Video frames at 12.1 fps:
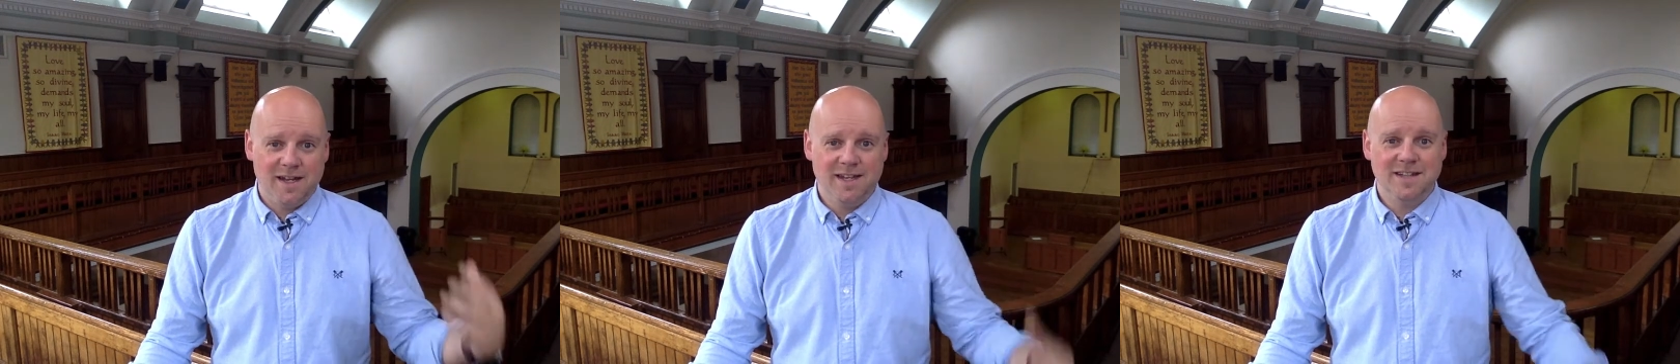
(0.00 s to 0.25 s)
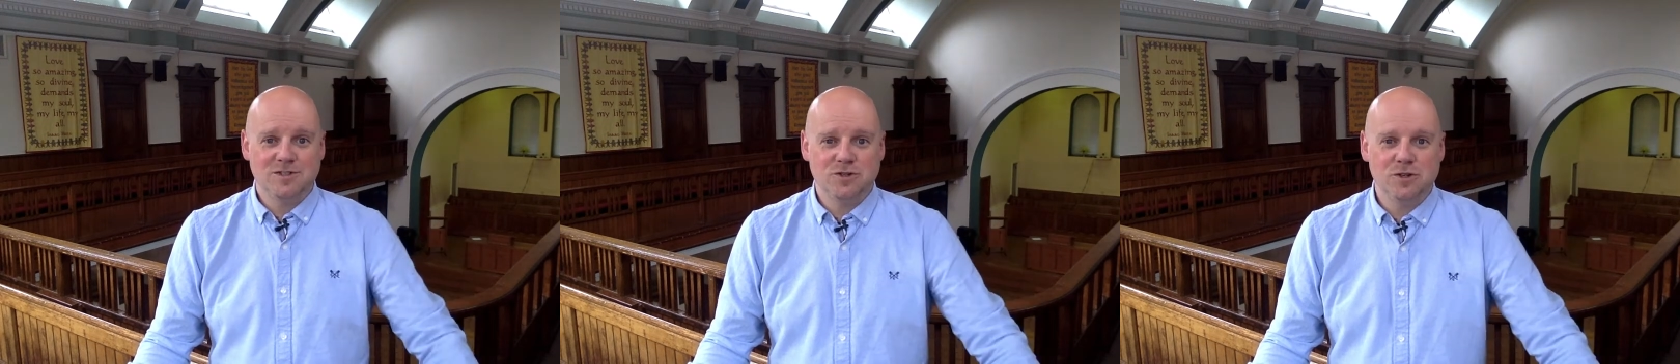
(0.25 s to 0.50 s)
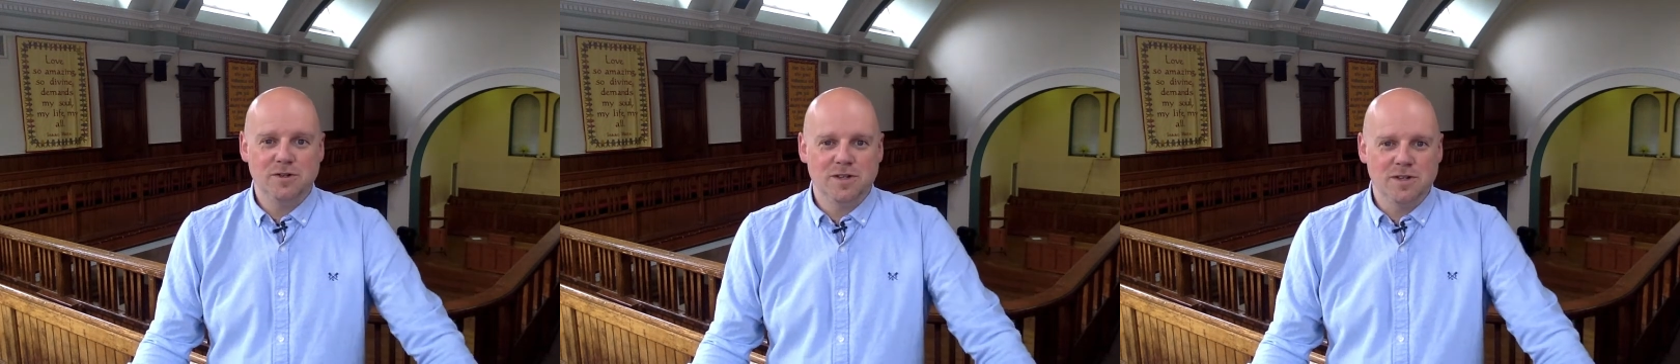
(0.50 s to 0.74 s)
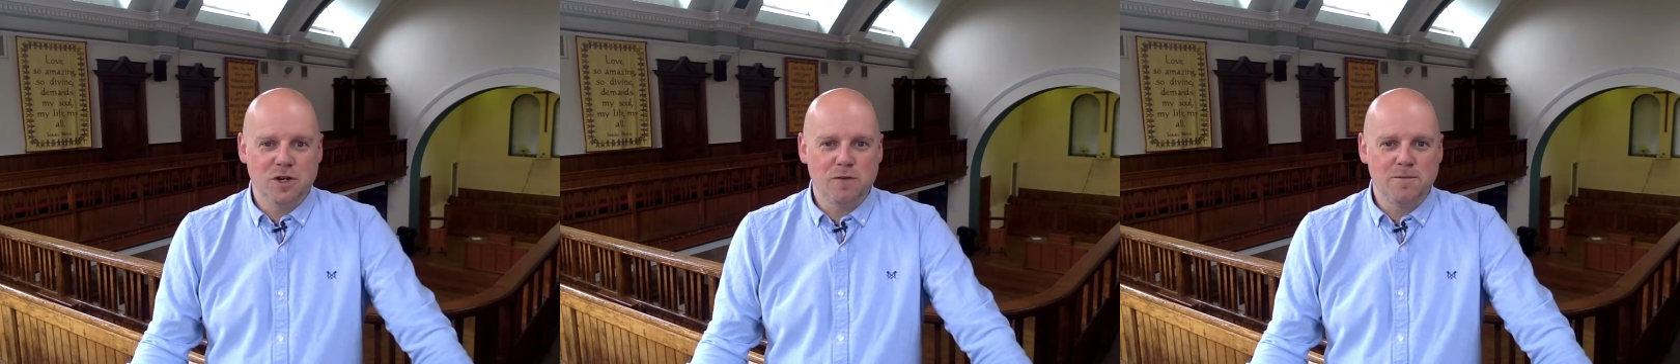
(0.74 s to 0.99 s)
is true
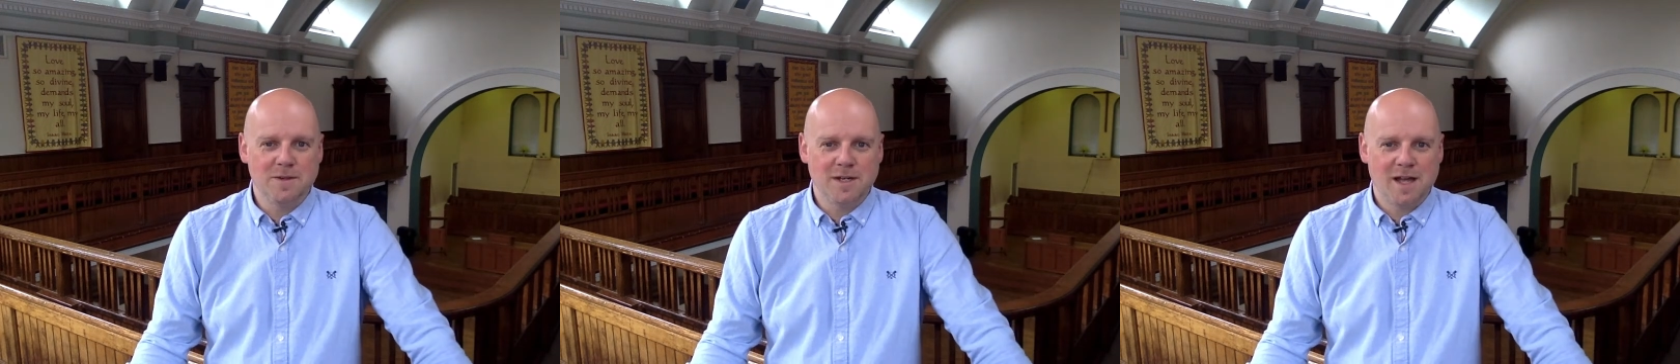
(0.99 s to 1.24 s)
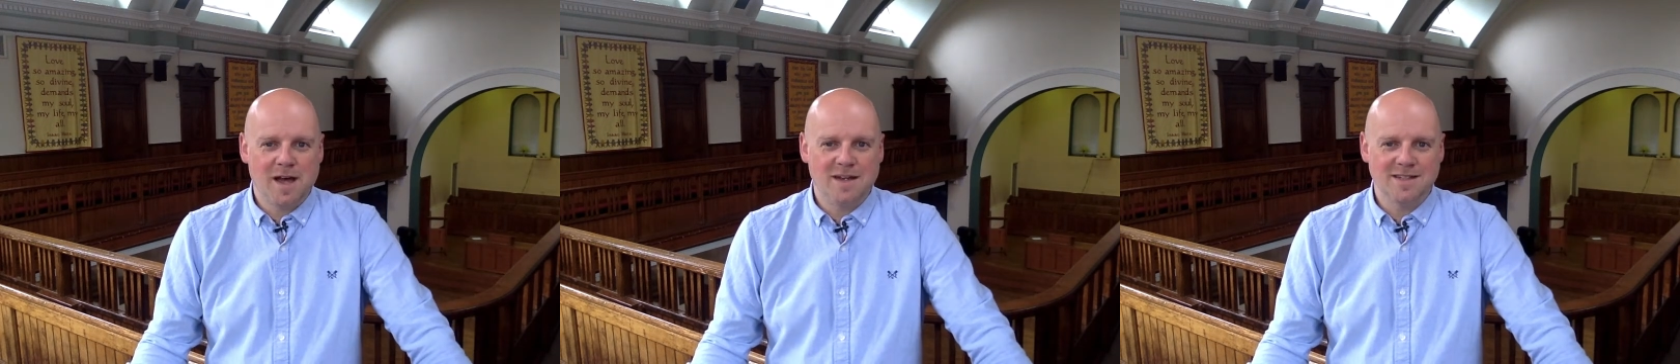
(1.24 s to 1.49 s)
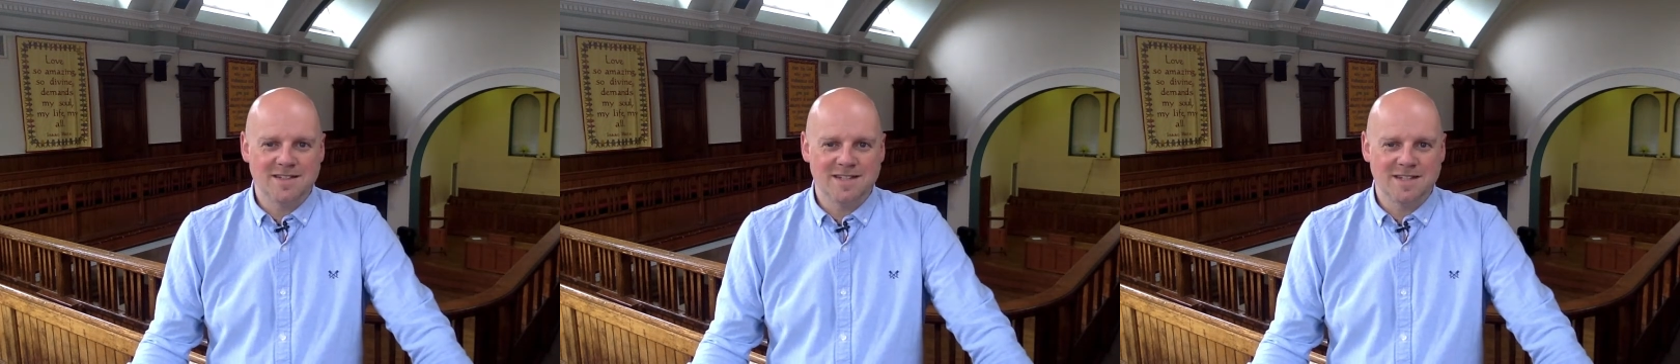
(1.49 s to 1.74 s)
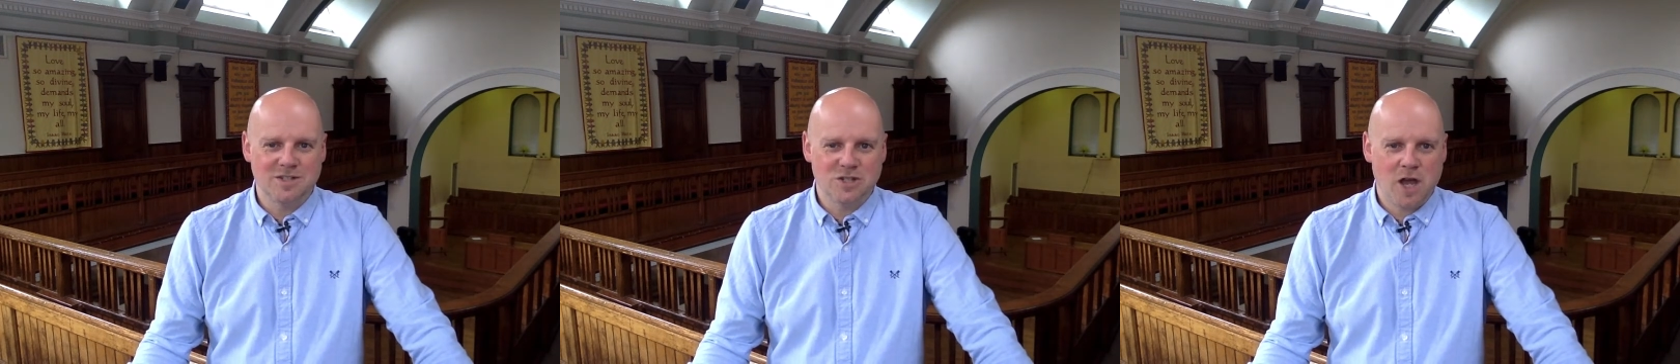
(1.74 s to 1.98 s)
that the government guidance
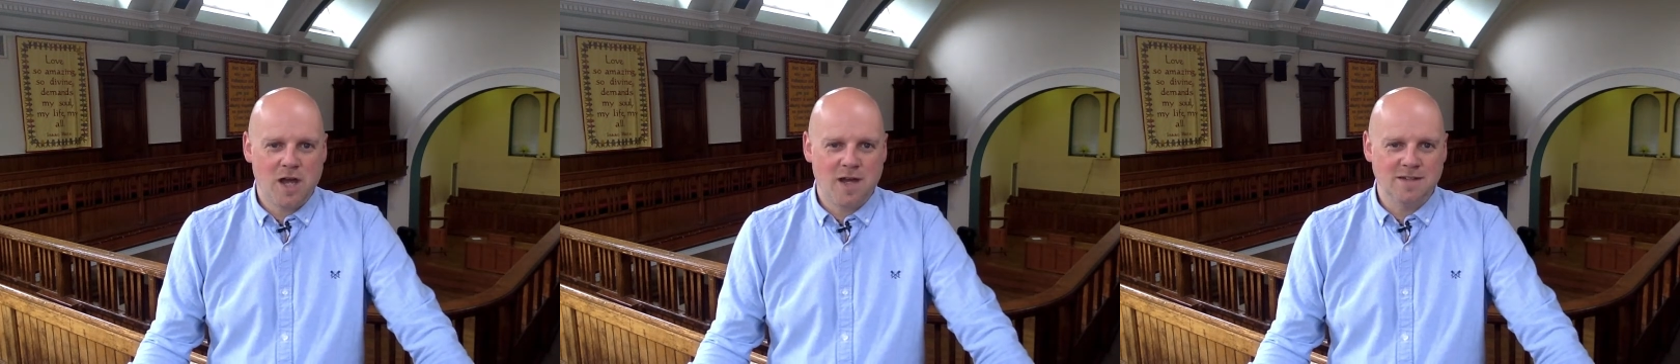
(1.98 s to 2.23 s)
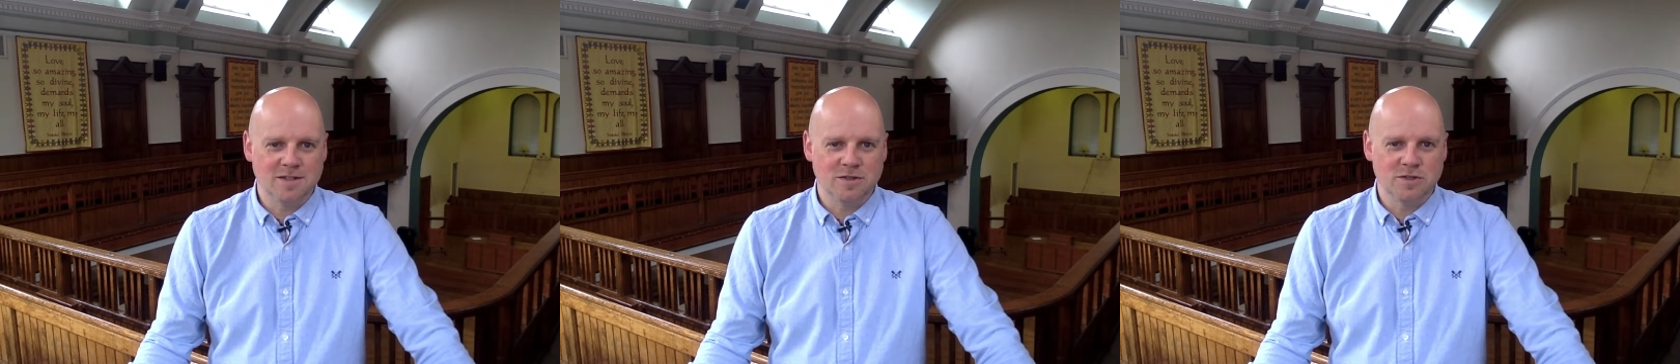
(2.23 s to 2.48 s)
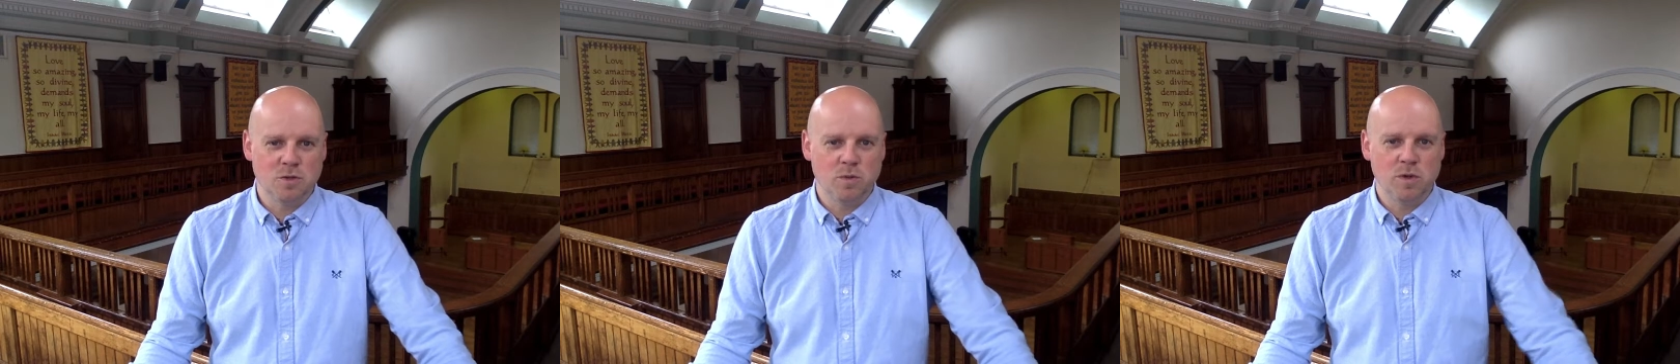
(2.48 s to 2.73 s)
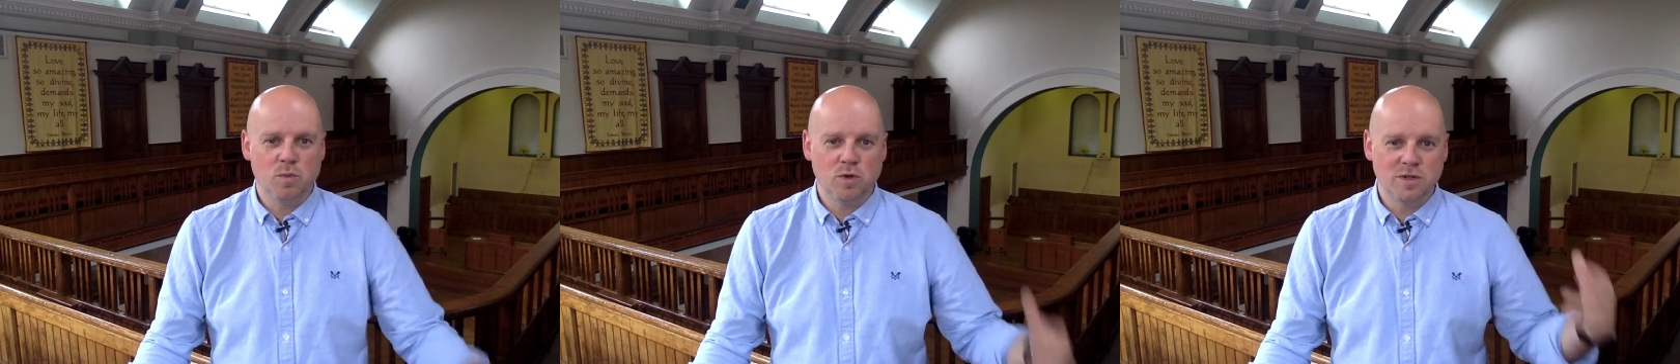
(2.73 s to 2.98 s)
has changed, and so
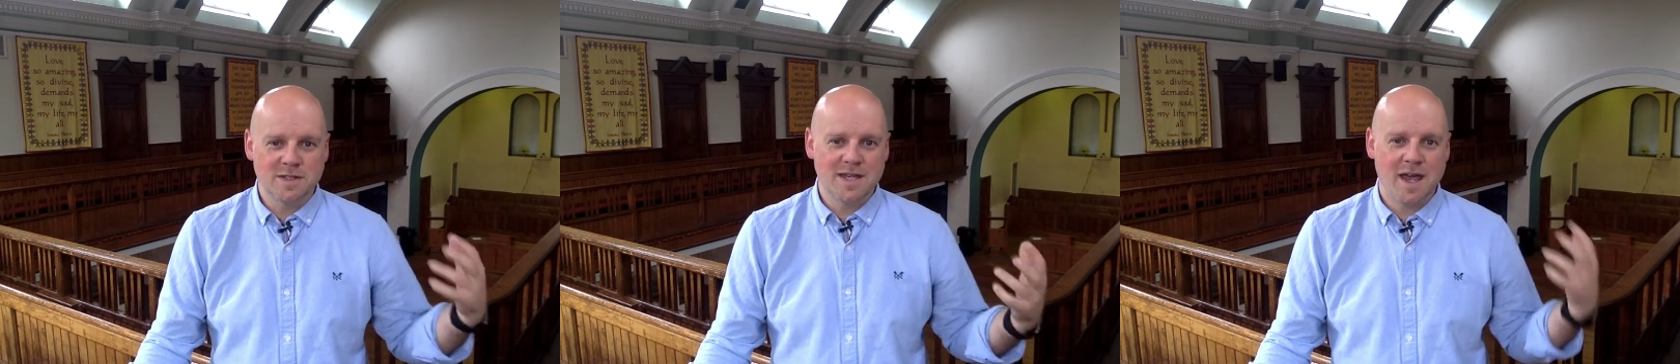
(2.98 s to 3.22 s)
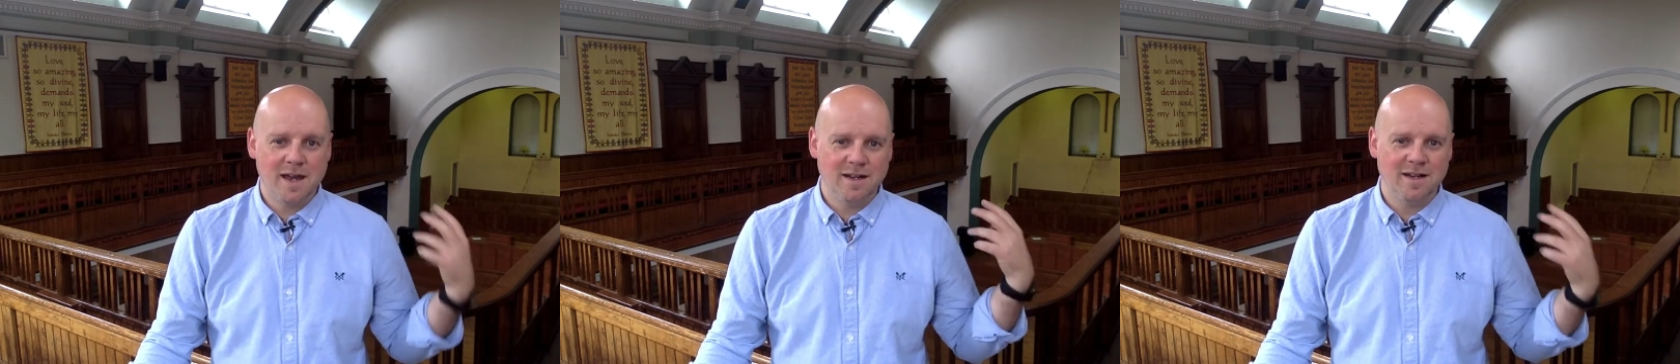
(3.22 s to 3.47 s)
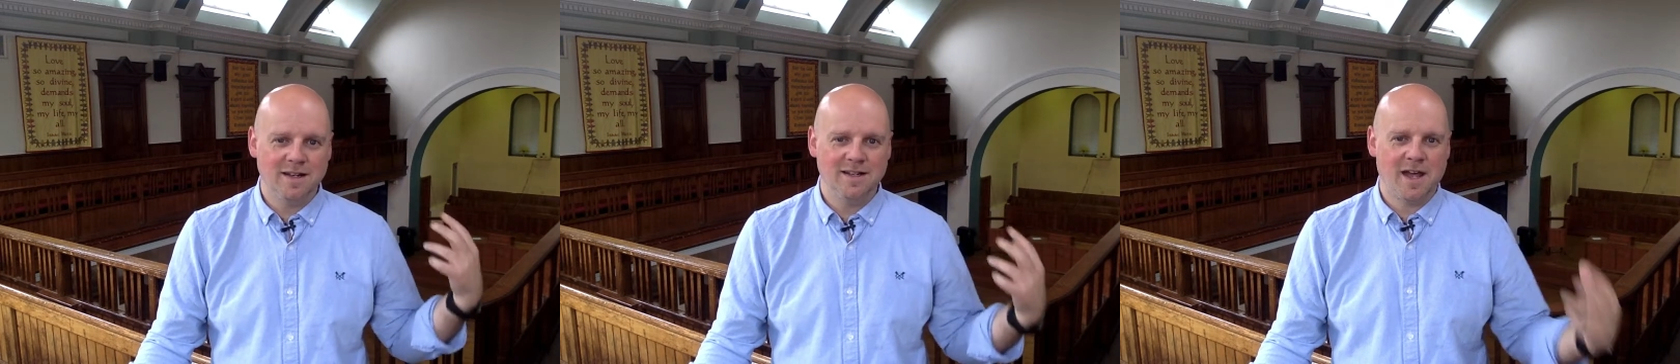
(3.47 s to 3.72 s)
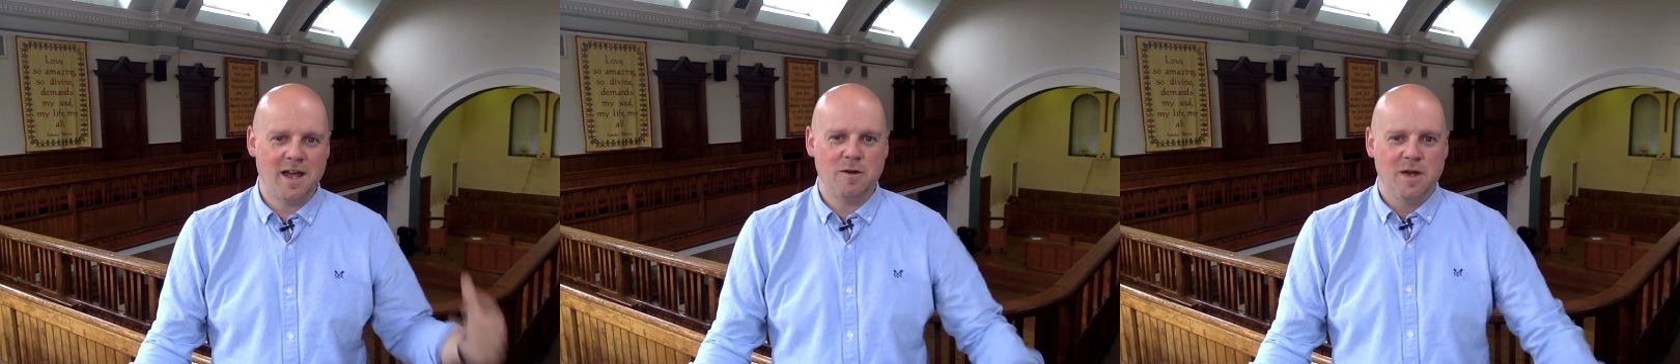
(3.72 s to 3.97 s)
we would technically
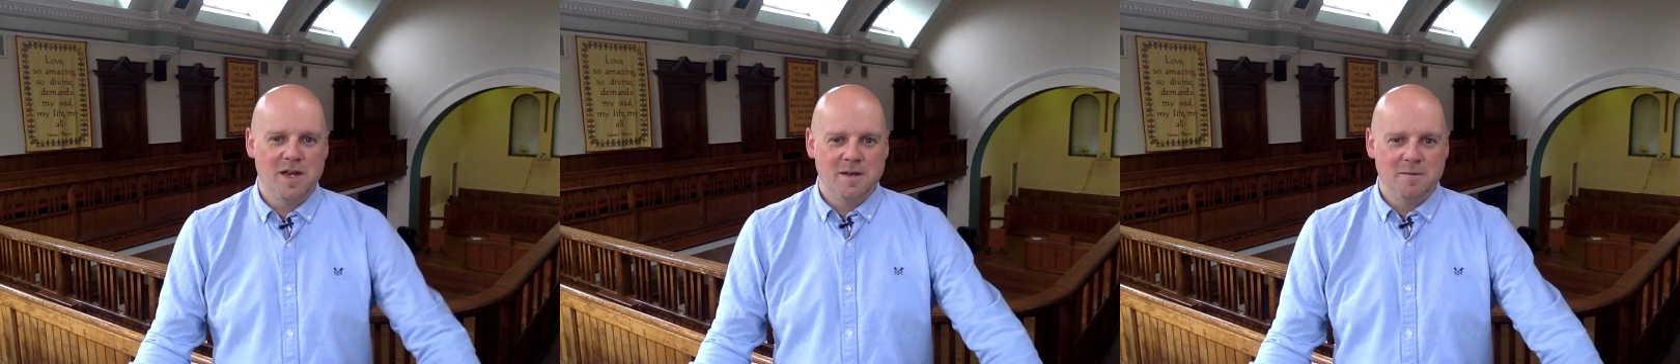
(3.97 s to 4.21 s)
now